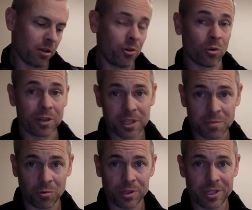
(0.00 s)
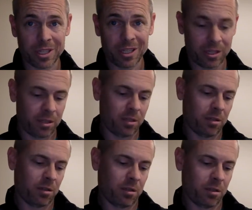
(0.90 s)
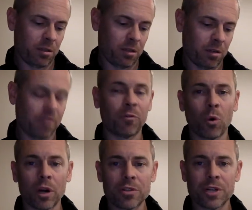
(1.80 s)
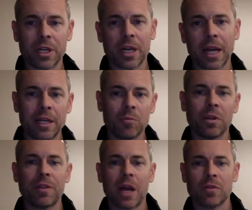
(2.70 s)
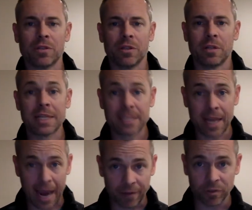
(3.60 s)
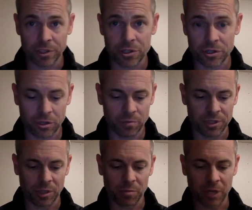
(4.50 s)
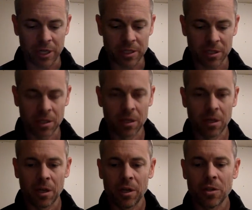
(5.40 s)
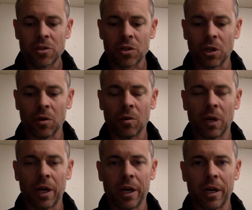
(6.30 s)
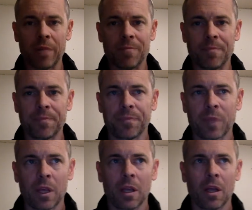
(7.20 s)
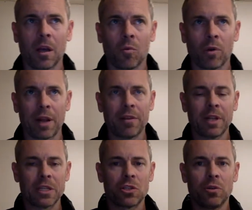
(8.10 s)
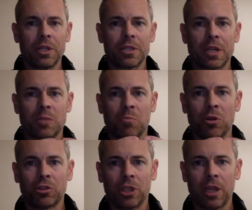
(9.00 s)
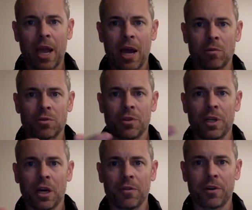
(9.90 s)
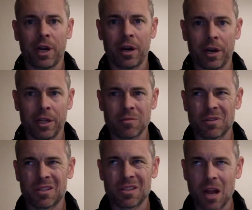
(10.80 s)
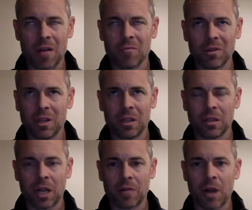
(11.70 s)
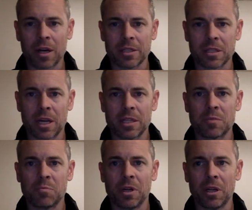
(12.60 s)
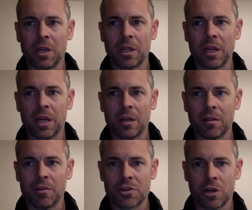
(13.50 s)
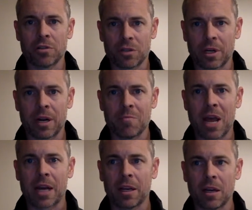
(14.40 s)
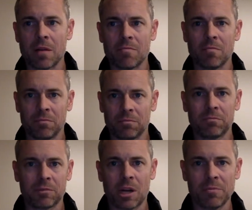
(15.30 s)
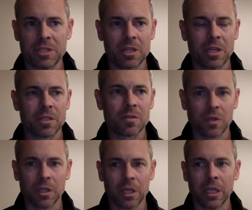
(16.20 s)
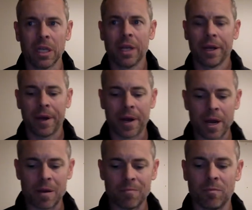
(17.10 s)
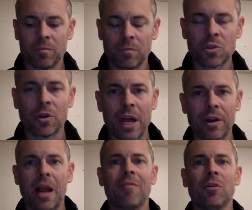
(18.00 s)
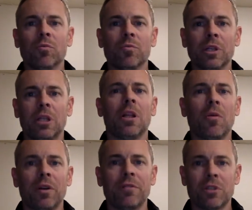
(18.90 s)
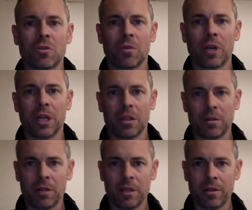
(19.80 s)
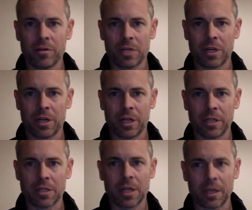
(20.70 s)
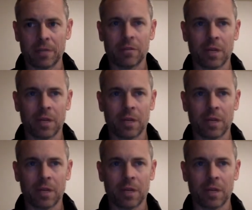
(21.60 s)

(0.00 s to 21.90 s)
Northeast Boise, $491,000. That's the average home sale price. So what I think that's doing is that's pushing out to the other areas, which is not really like rocket science, but again, the charts are kind of backing up common sense, really. So now you're having really low inventory in those areas, like